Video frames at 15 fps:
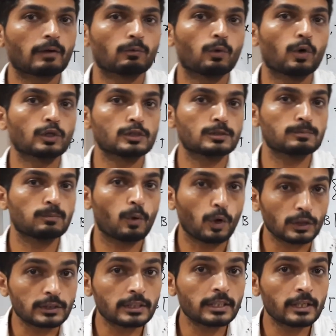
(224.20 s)
was
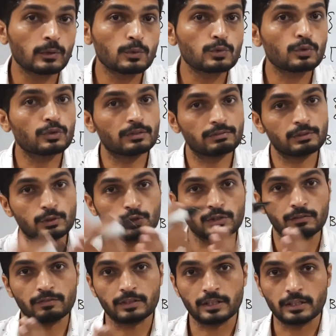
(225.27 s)
positive, so if you
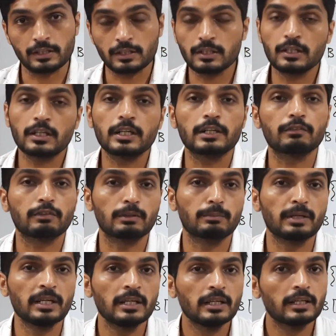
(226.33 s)
shift it here, it will
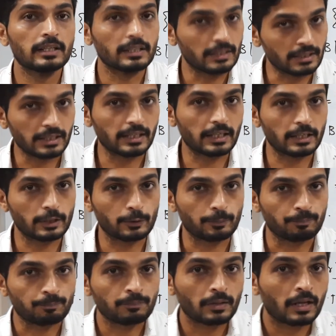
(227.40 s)
be
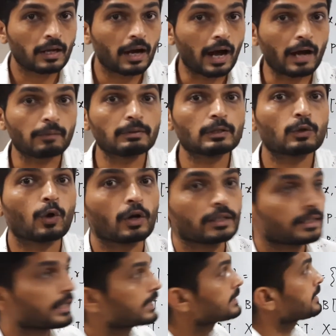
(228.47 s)
negative. I will call it as